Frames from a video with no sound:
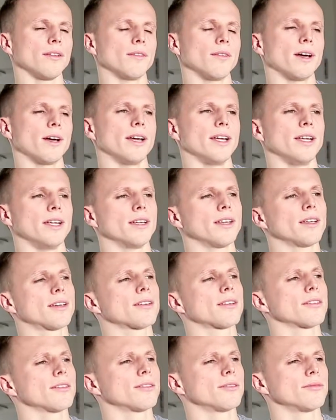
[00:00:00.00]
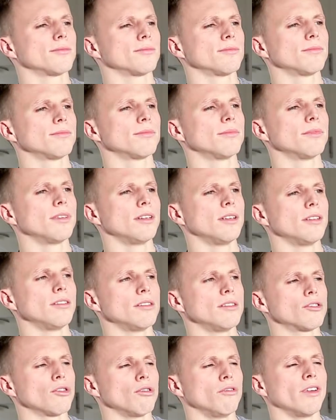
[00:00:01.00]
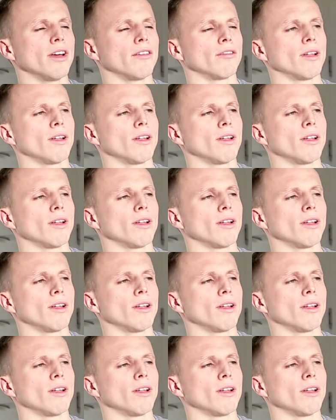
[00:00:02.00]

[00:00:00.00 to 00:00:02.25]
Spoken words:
Like, so if you have